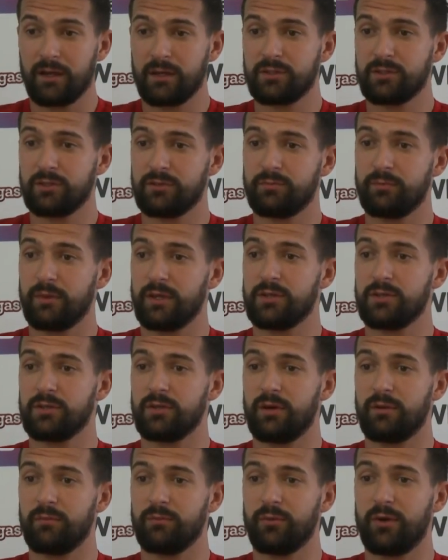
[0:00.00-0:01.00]
just make
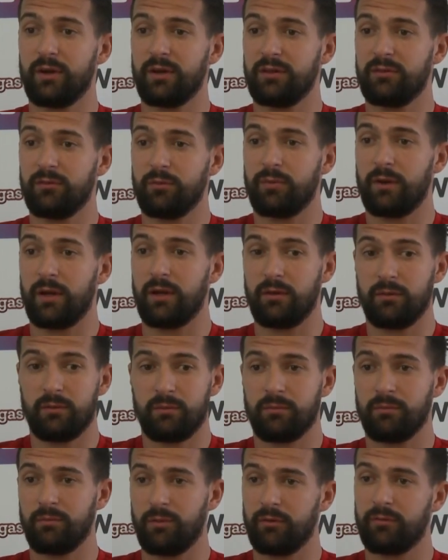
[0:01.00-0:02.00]
sure I'm ready to play
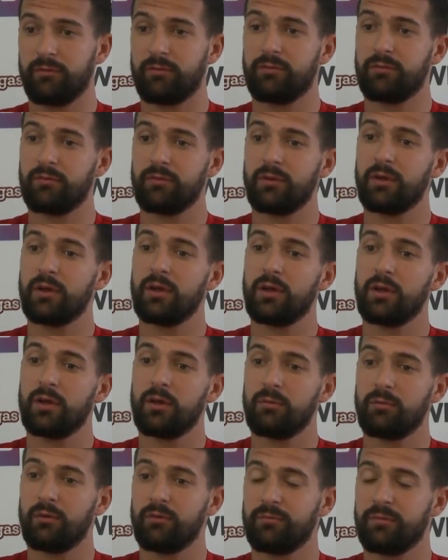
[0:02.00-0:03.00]

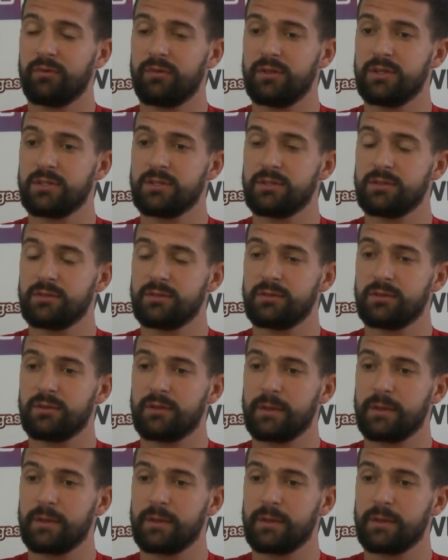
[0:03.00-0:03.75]
both positions.